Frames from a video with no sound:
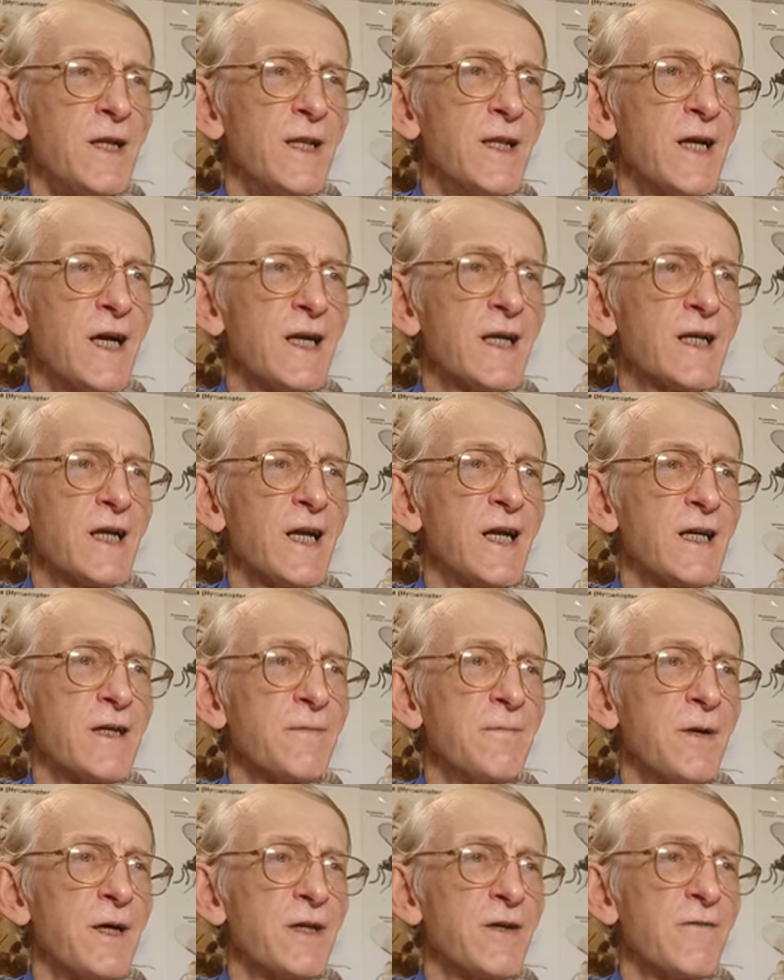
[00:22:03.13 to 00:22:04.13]
like
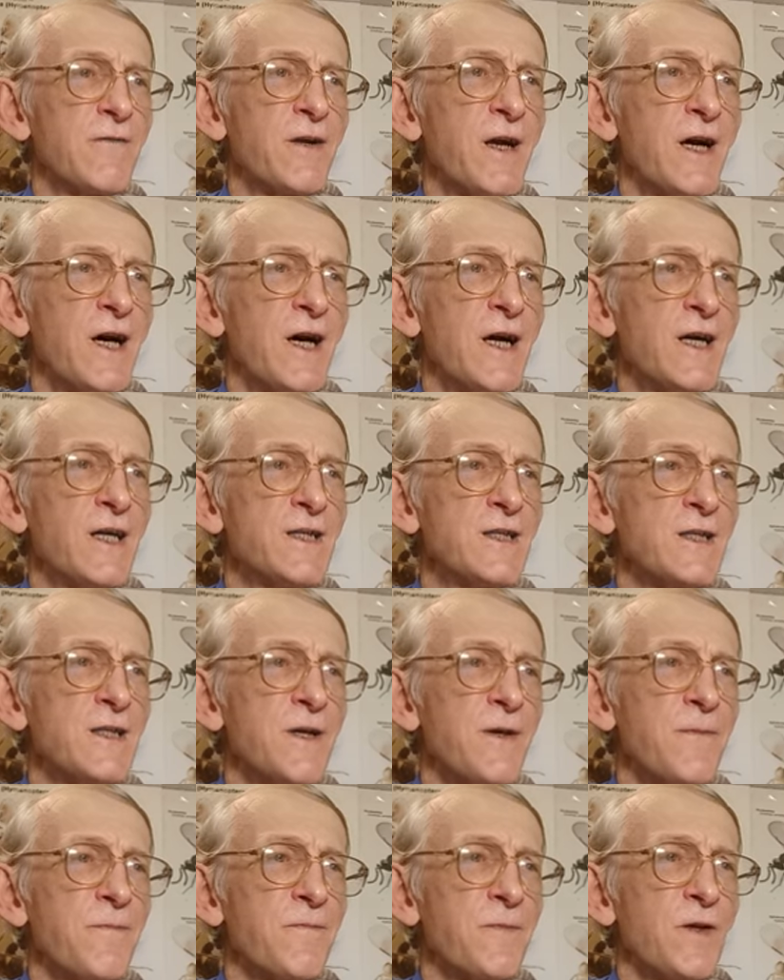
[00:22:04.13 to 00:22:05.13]
collect butterflies,
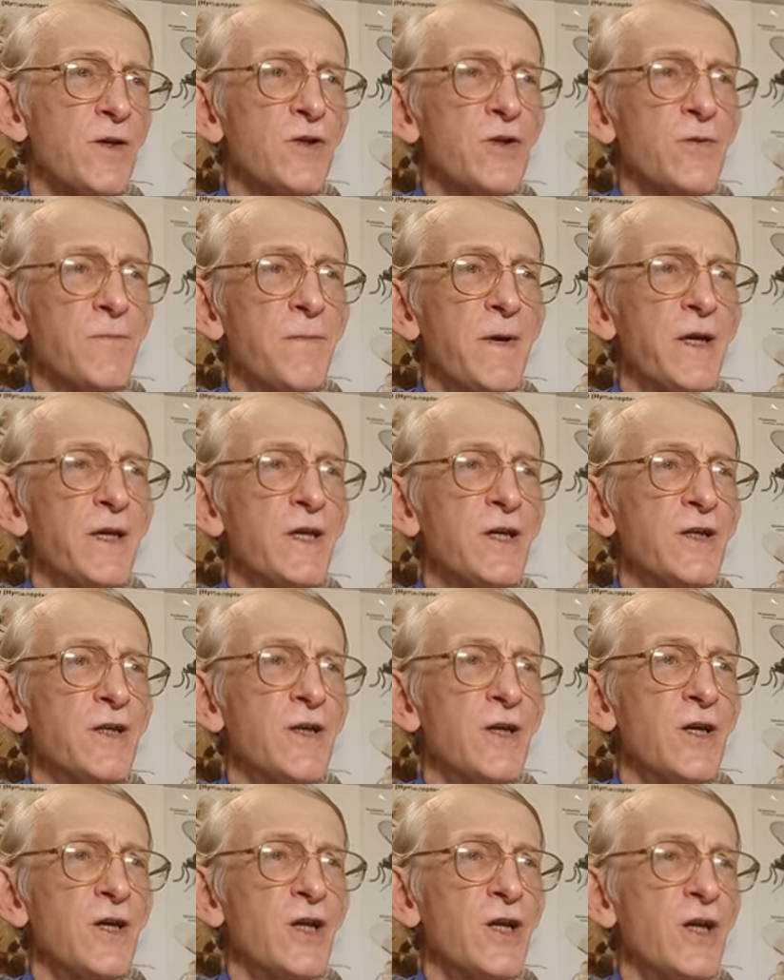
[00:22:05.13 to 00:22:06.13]
making
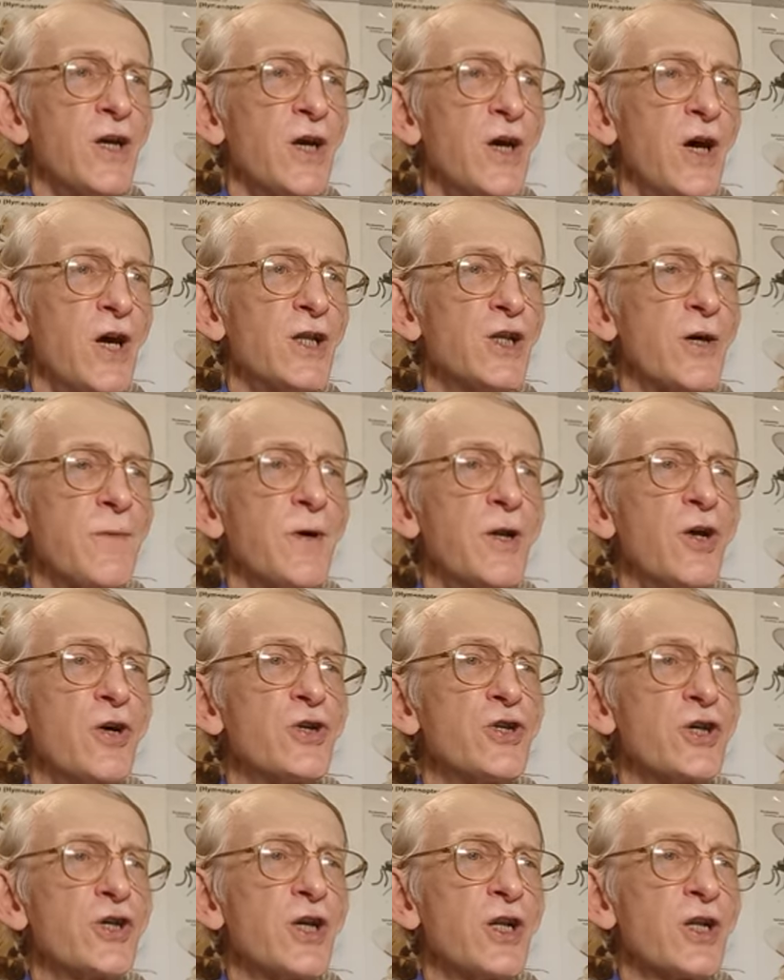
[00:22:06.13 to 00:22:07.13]

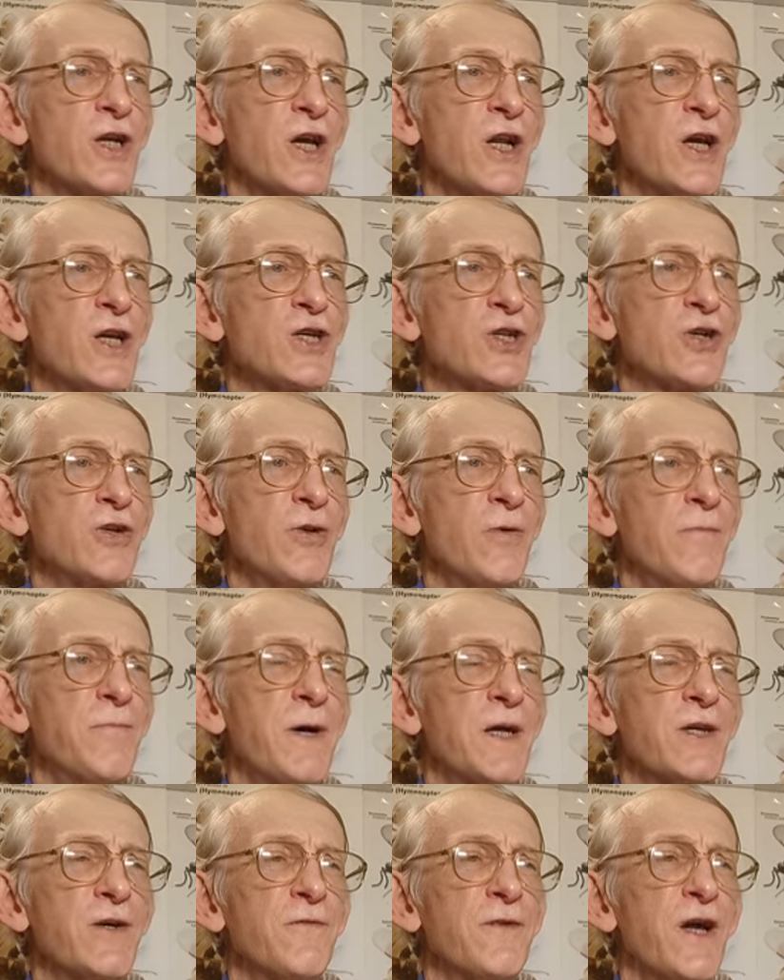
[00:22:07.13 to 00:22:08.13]
entomological collection of
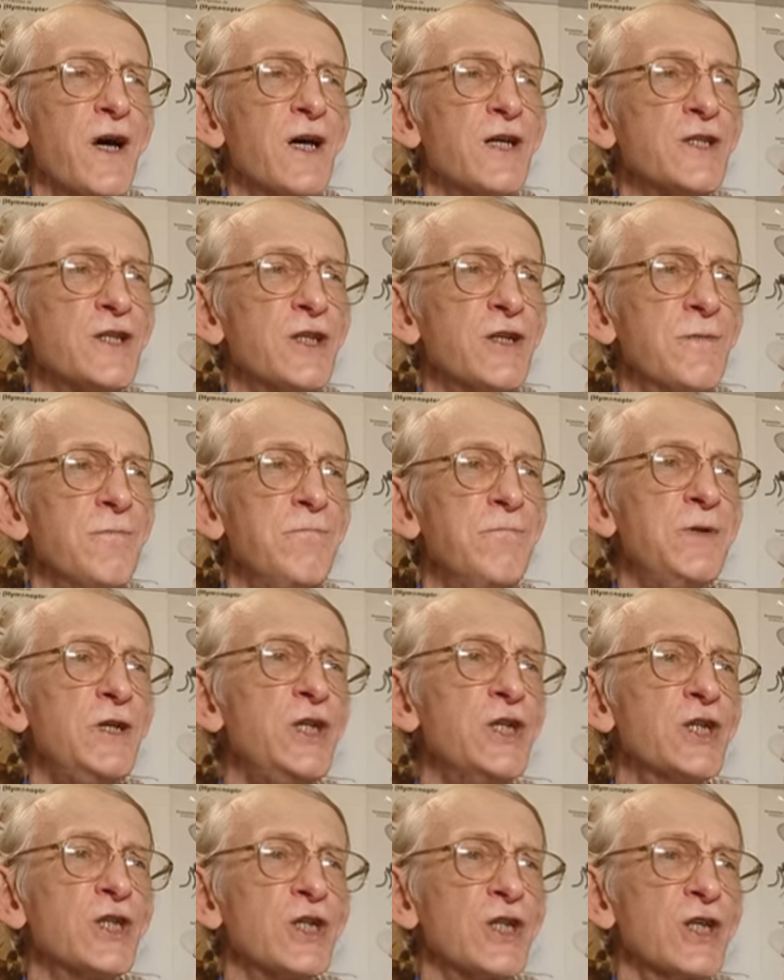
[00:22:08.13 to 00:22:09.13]
butterflies and
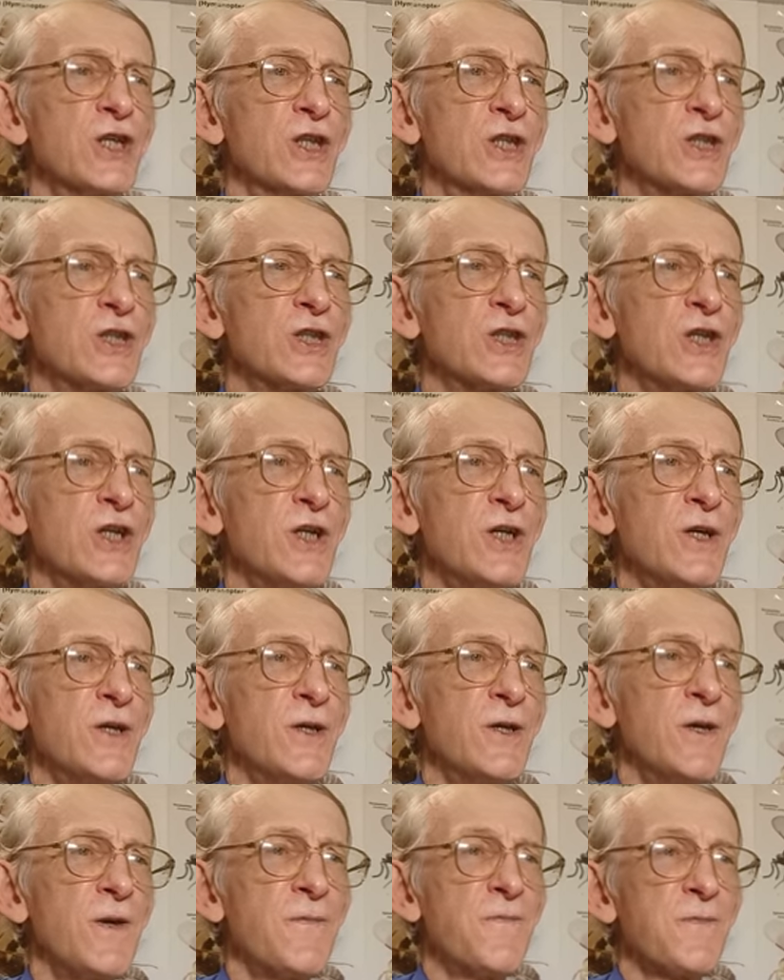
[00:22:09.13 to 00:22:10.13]
beetles.
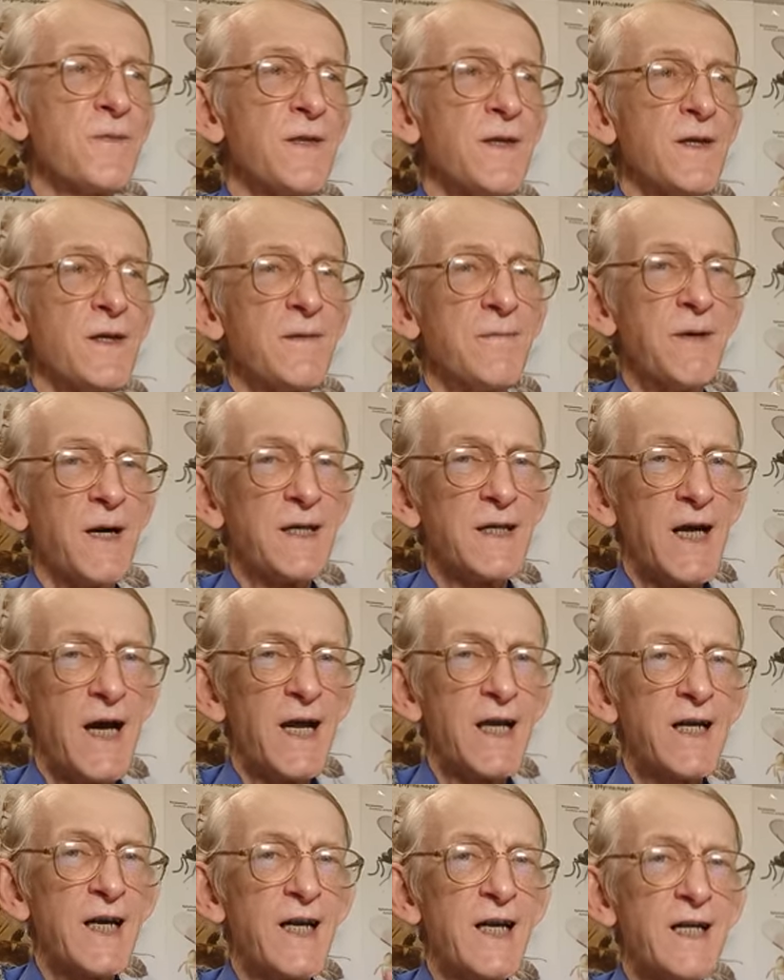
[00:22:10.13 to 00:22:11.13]
But
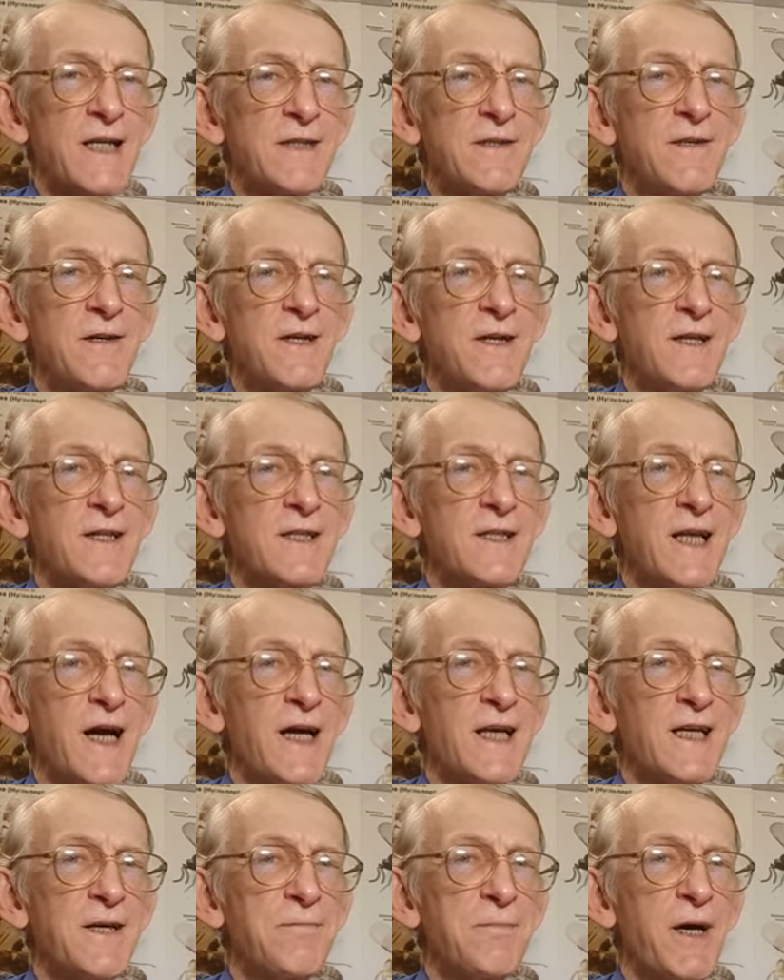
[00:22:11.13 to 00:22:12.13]
I collect
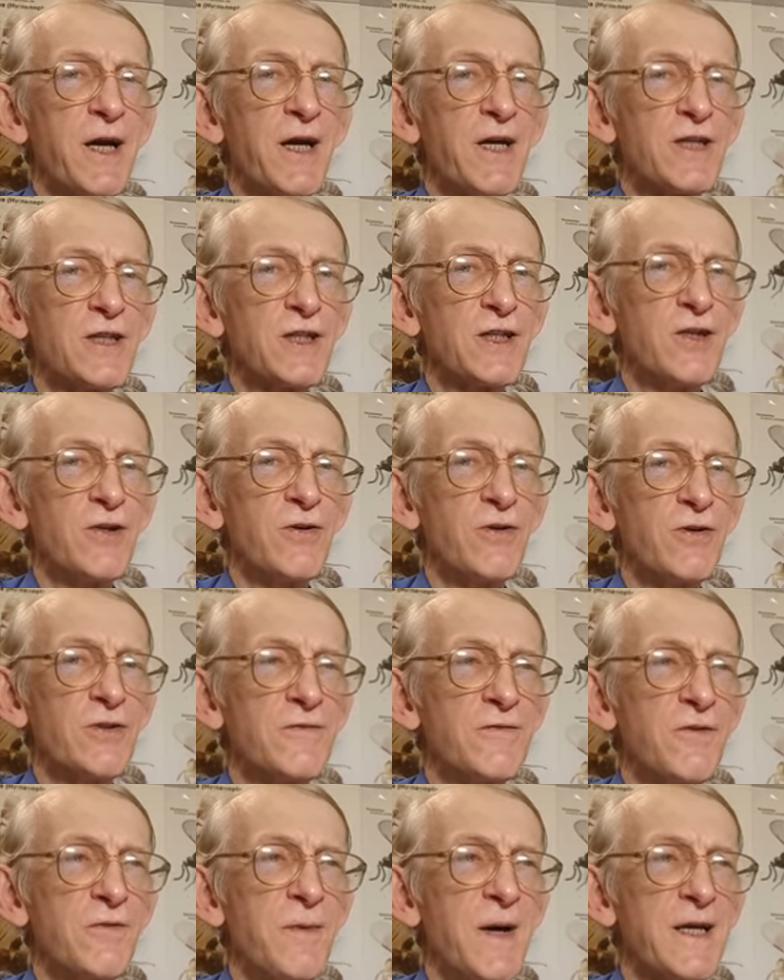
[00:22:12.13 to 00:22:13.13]
tiny parasitoids
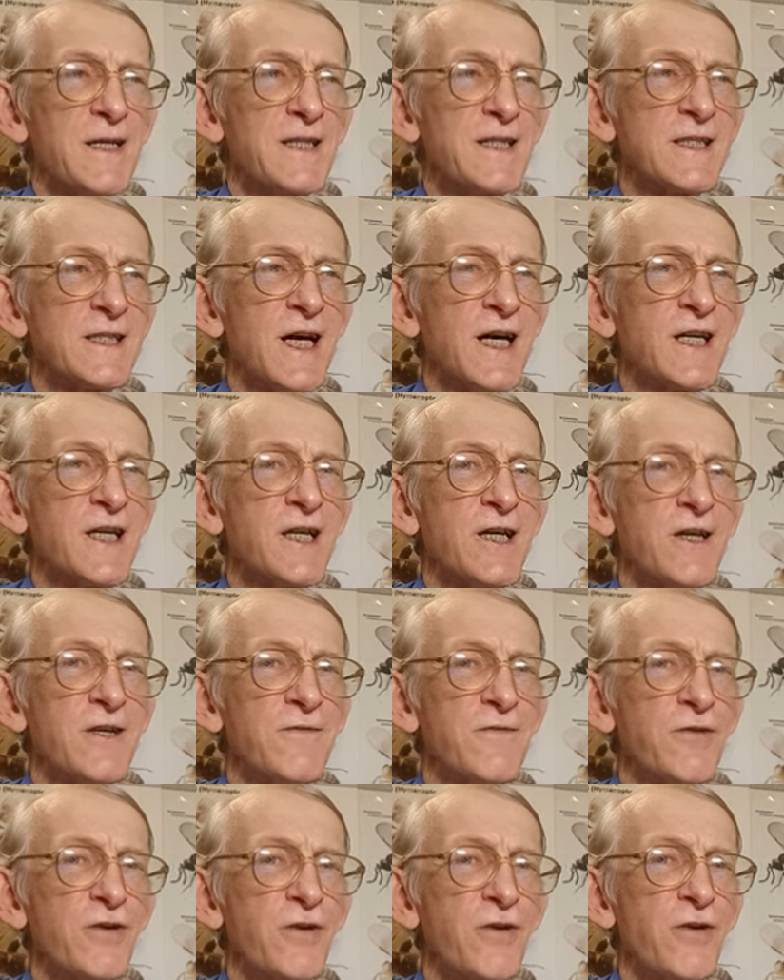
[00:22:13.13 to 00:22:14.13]
for my study and
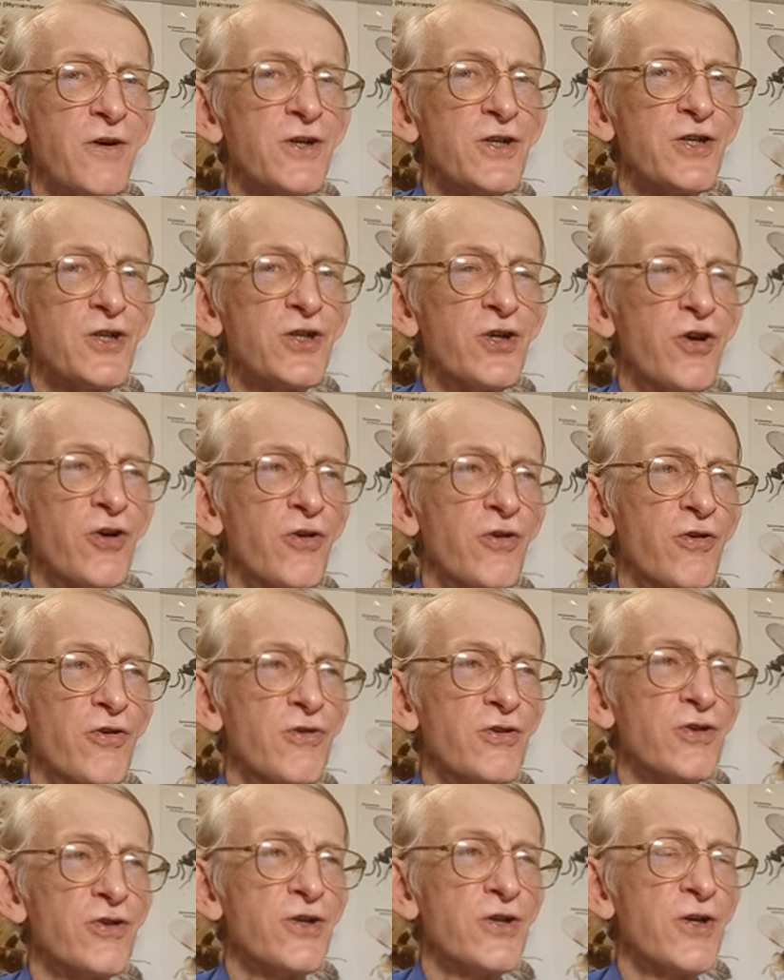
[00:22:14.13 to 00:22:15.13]
for
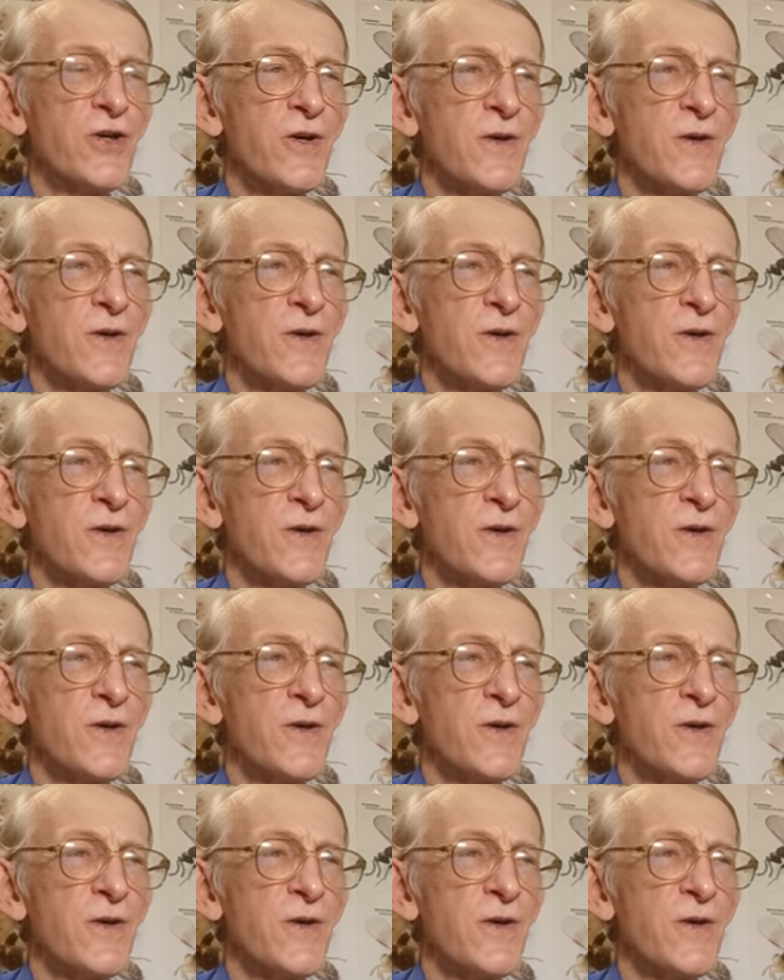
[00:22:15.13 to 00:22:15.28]
research.